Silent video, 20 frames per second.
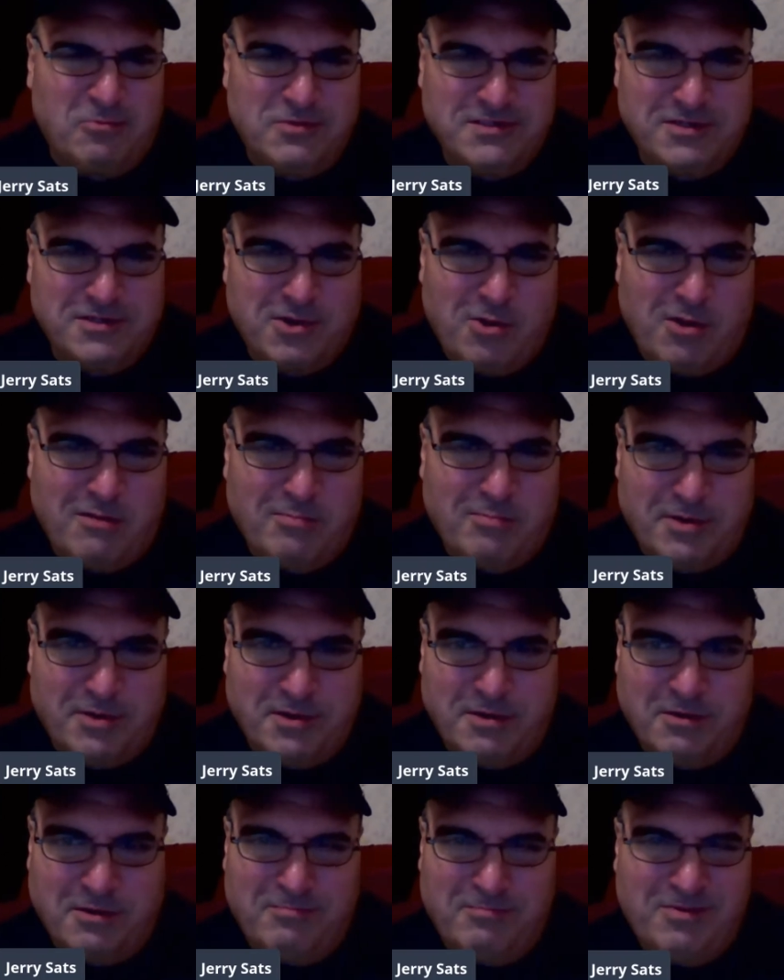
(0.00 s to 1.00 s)
was a
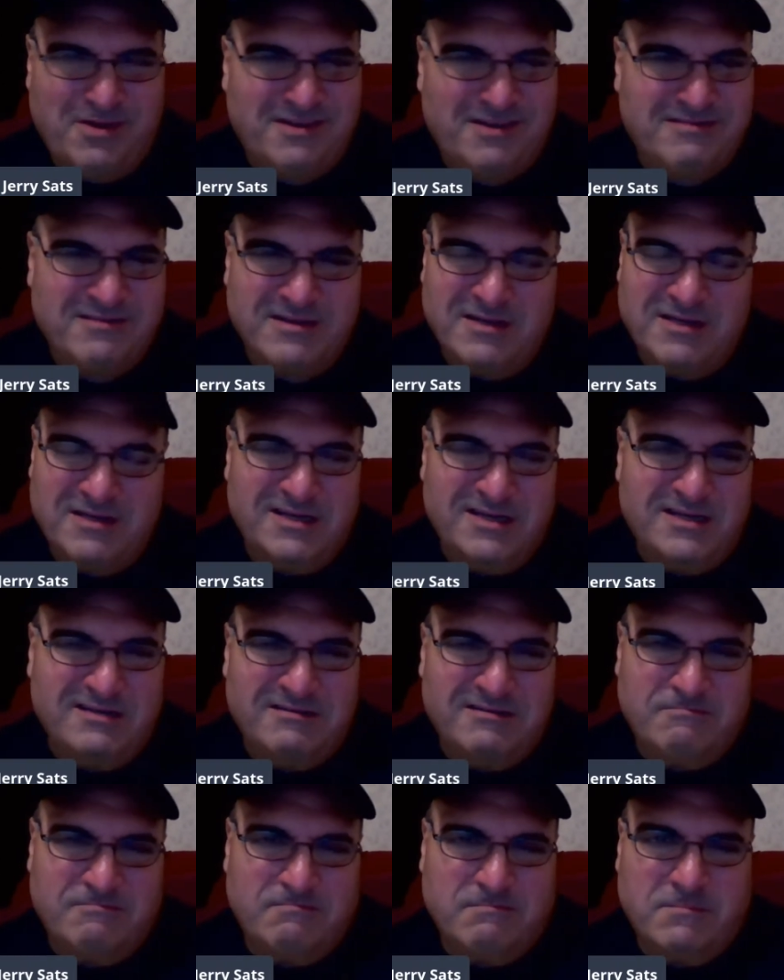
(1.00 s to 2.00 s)
carpenter, but
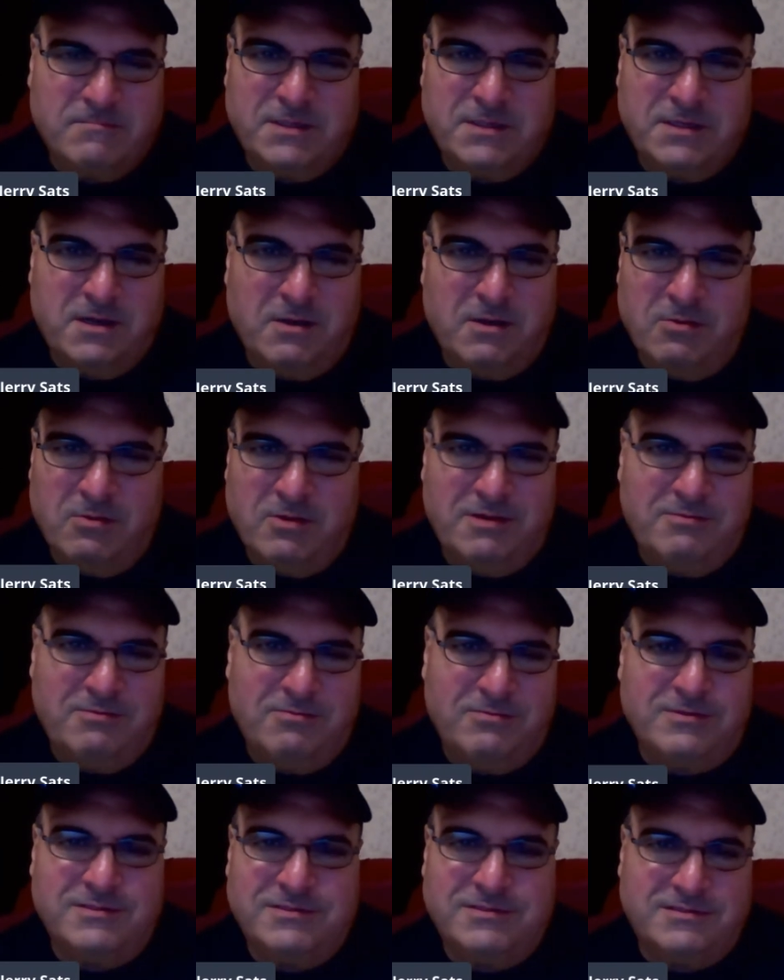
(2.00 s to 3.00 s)
it
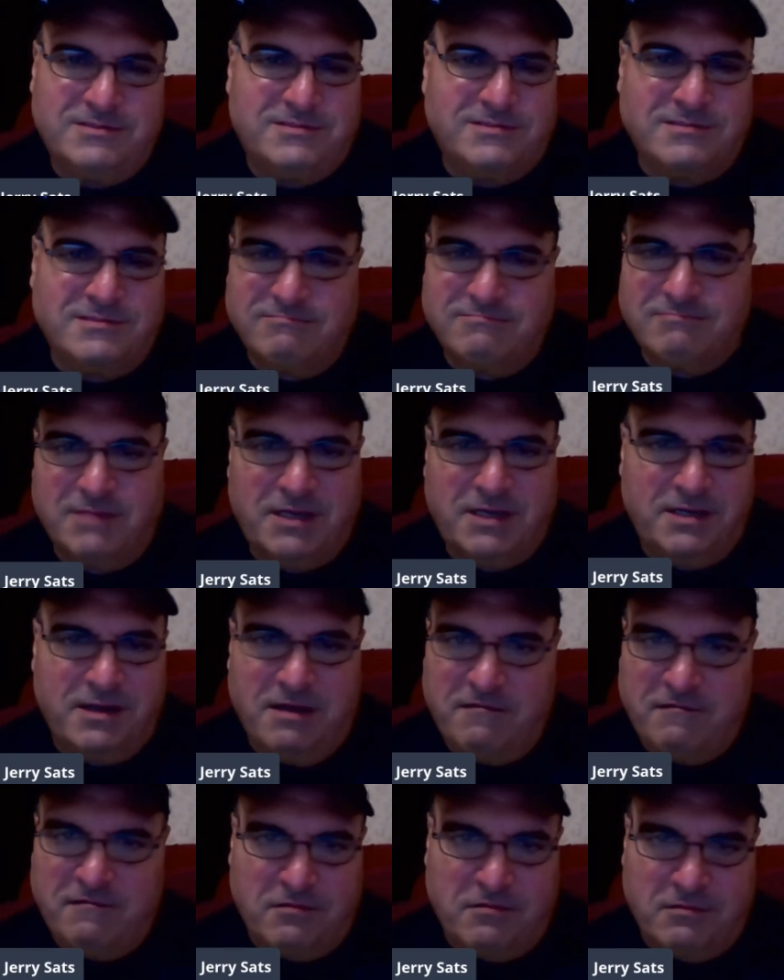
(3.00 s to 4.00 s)
was he
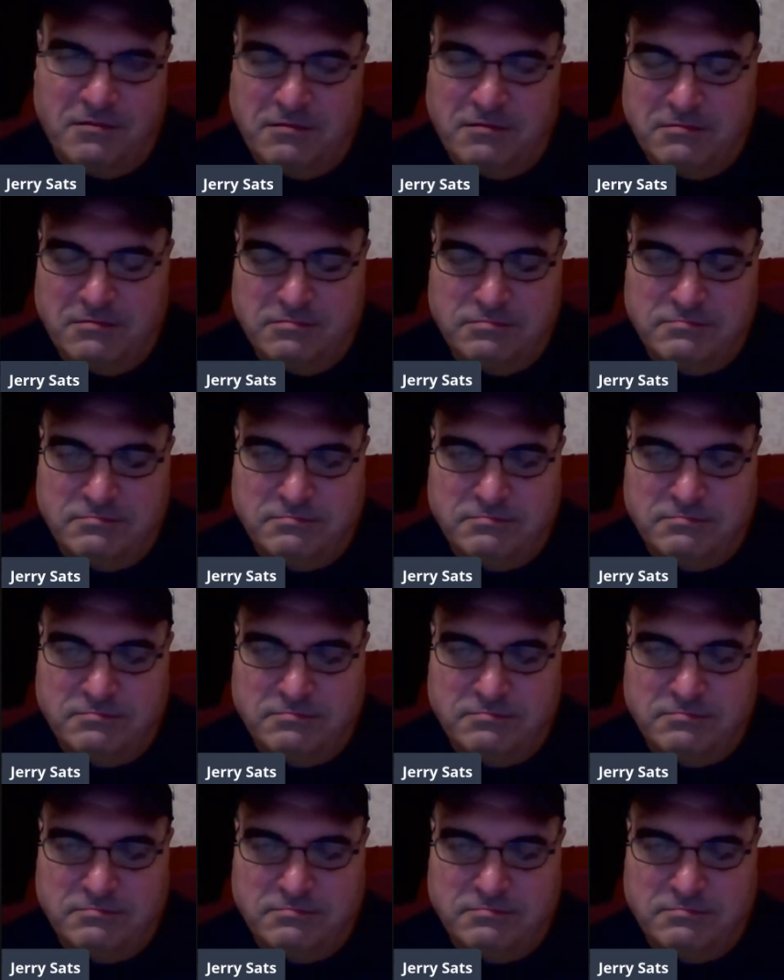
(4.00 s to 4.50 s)
never.